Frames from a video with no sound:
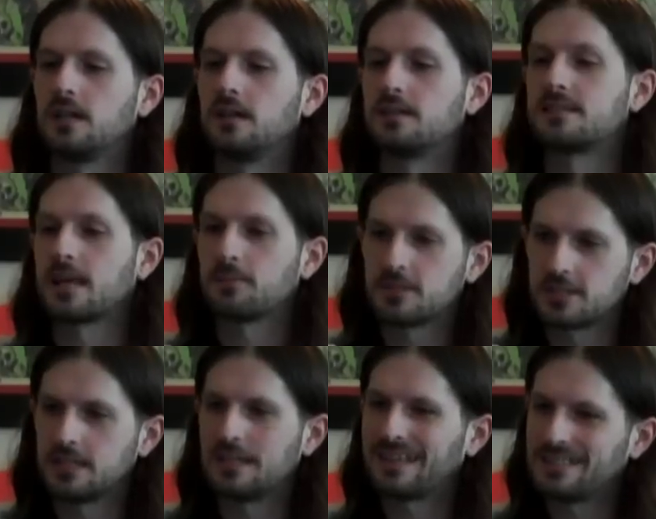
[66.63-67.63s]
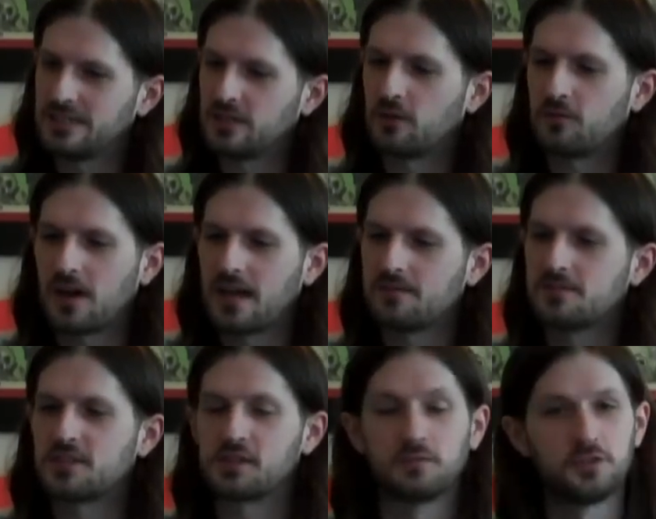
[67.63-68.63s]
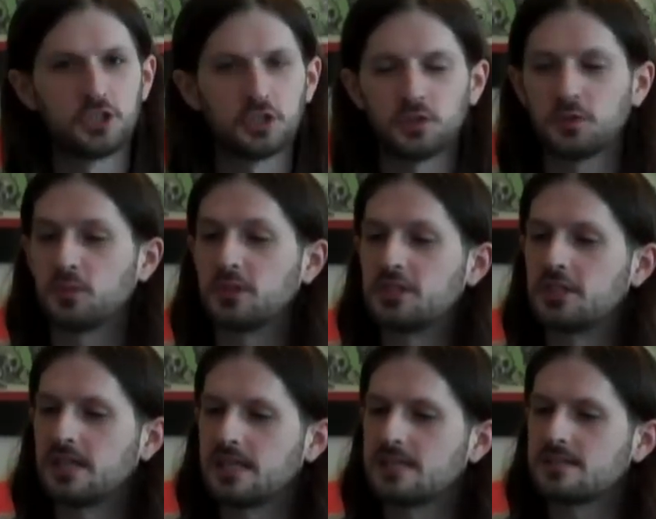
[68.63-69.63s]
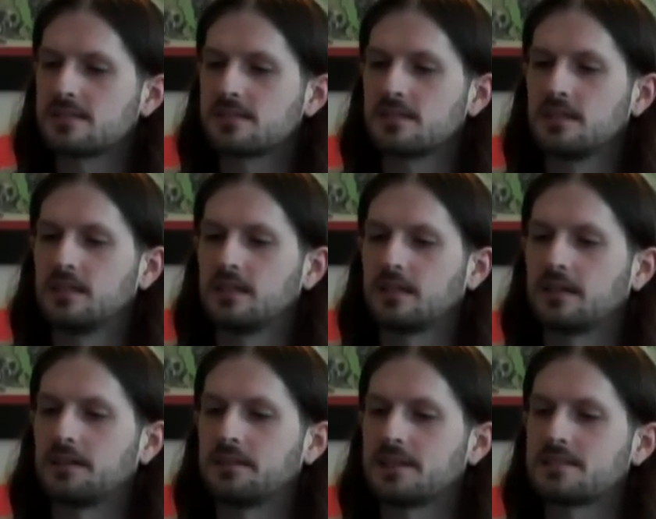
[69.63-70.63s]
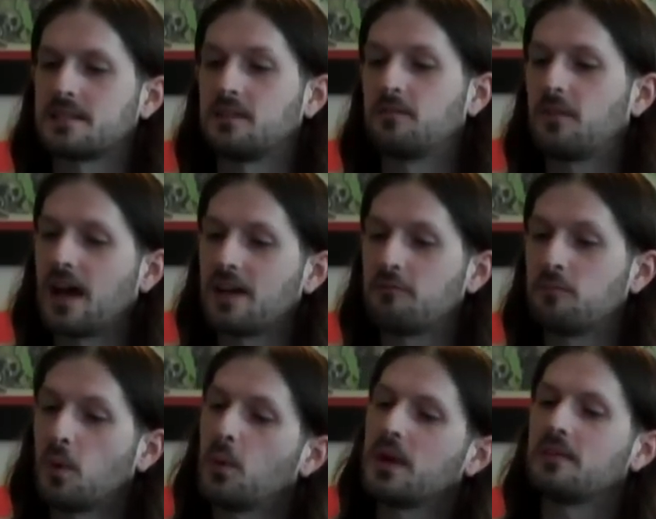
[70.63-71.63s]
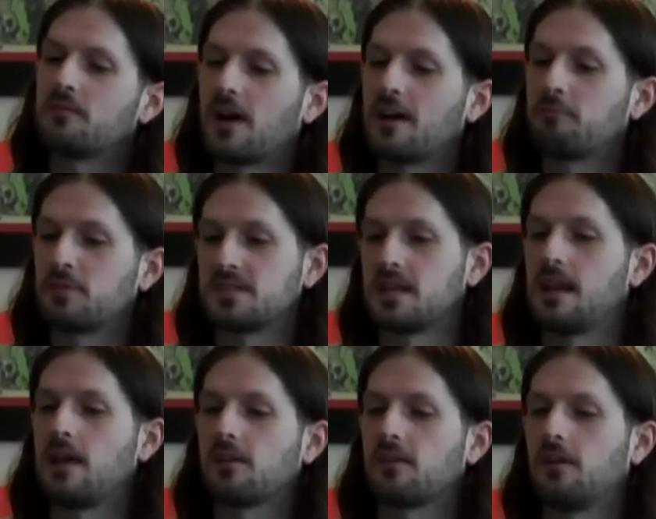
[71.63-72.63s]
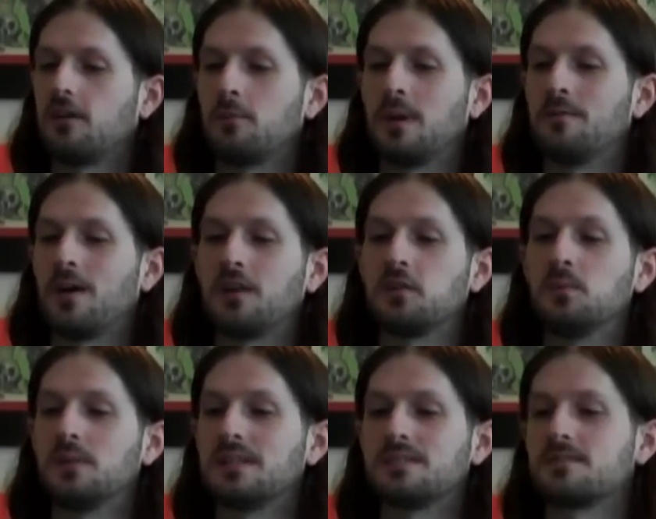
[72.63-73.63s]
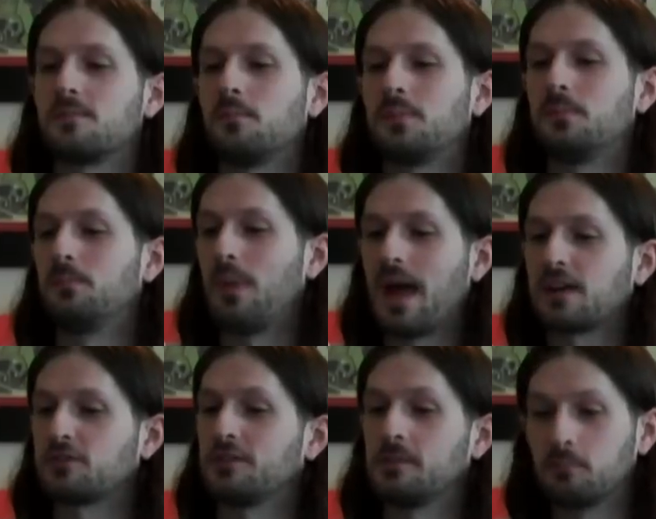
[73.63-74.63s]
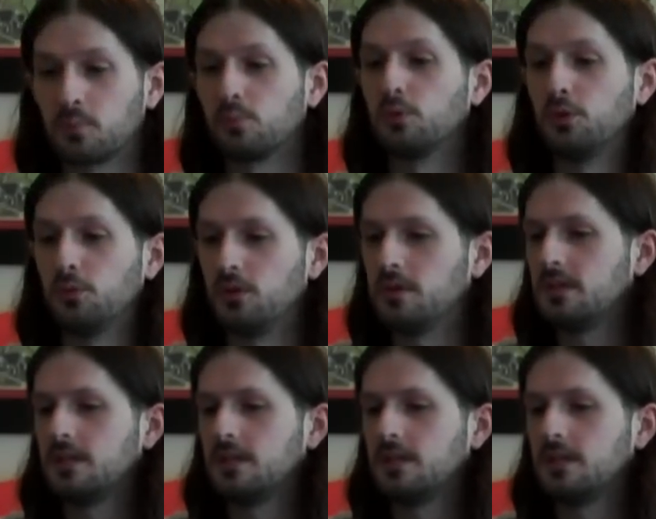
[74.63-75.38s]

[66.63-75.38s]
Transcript: Uh, established in 1905, served chilled, which it is. Uh, less than 5.5% alcohol by volume. It is actually brewed,